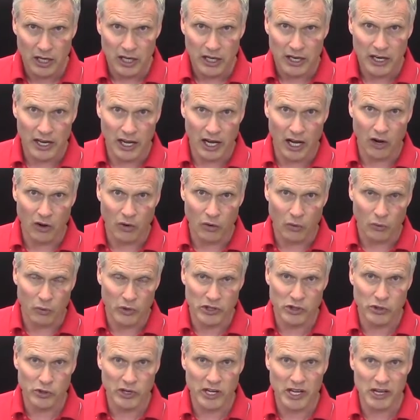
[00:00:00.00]
Now when
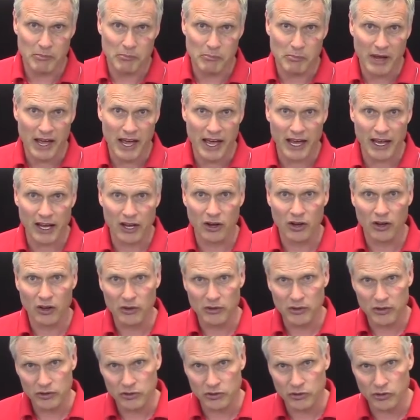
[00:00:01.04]
you get back
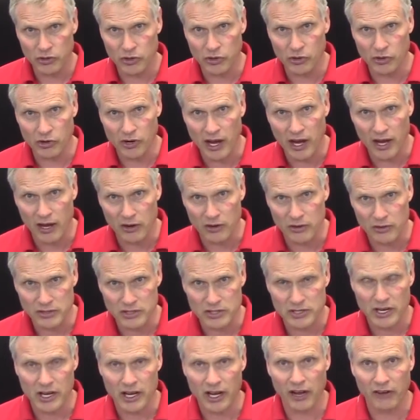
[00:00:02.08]
to your
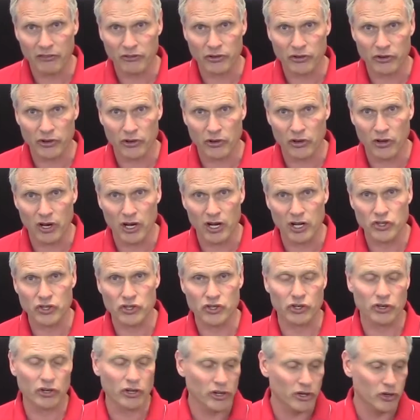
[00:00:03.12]
house after the launch,
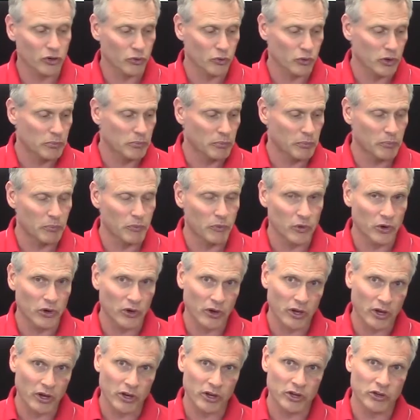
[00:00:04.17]
you're gonna re you're
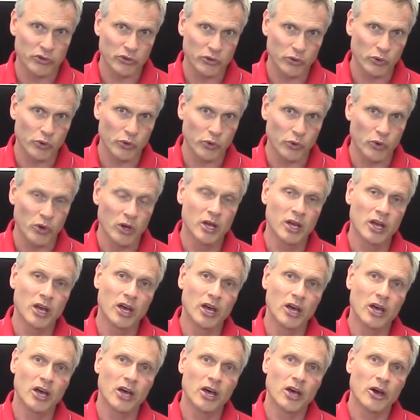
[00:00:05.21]
going to
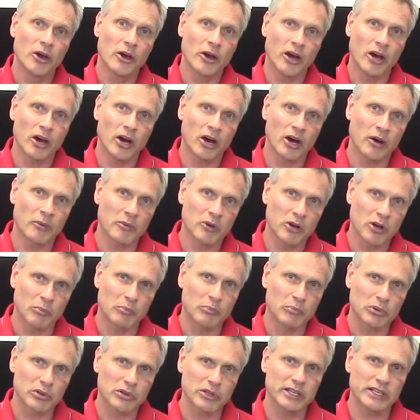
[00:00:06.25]
Um,
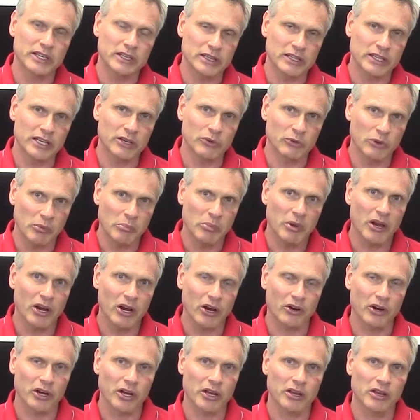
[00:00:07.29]
completely
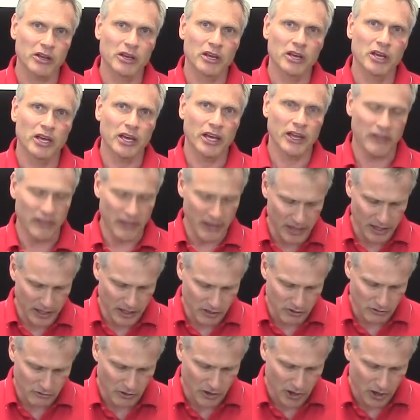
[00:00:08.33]
repair it, and that
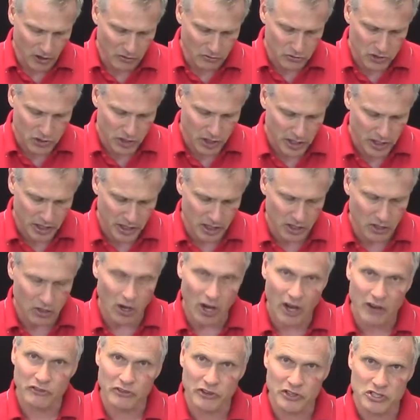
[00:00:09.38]
involves cutting it
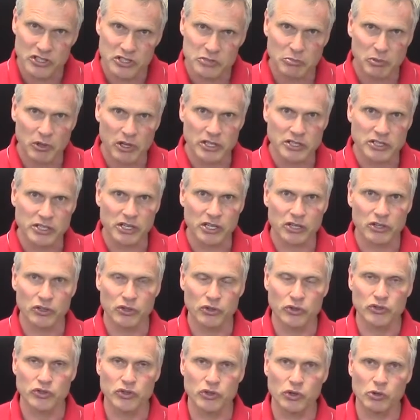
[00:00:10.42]
off and splicing a
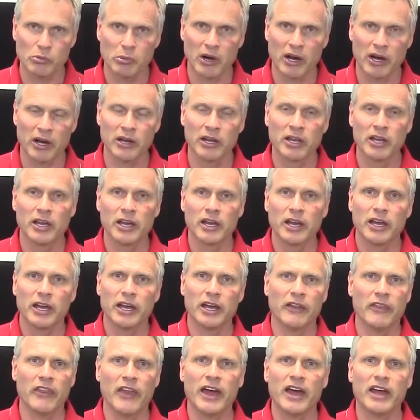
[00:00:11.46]
new tube on,
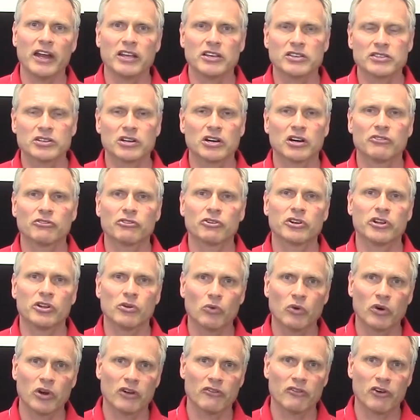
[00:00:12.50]
and that is covered in
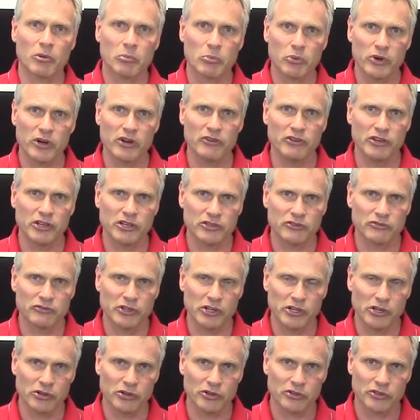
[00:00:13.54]
one of our previous
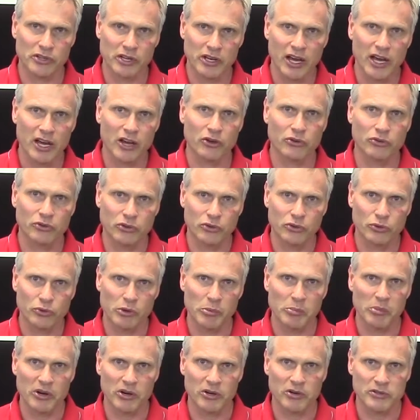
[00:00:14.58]
videos on how to
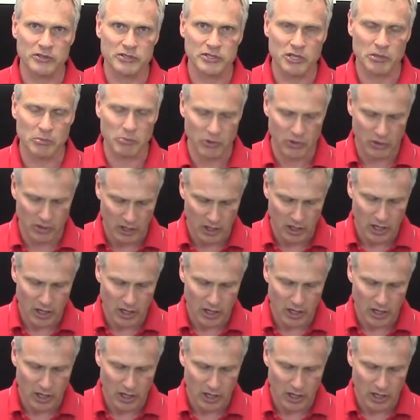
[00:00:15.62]
repair a zipper.